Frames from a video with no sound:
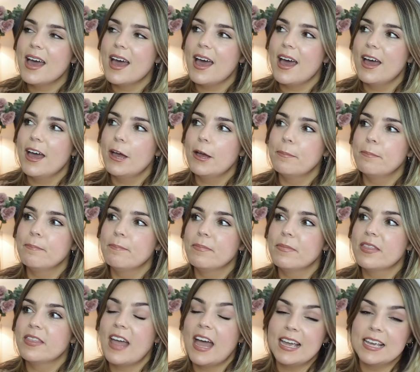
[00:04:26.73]

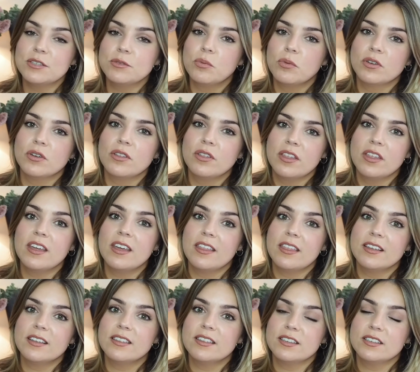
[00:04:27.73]
That is one of
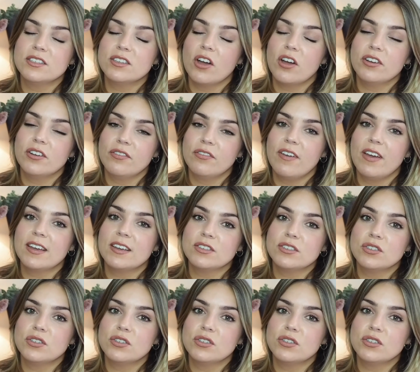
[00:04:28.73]
the side effects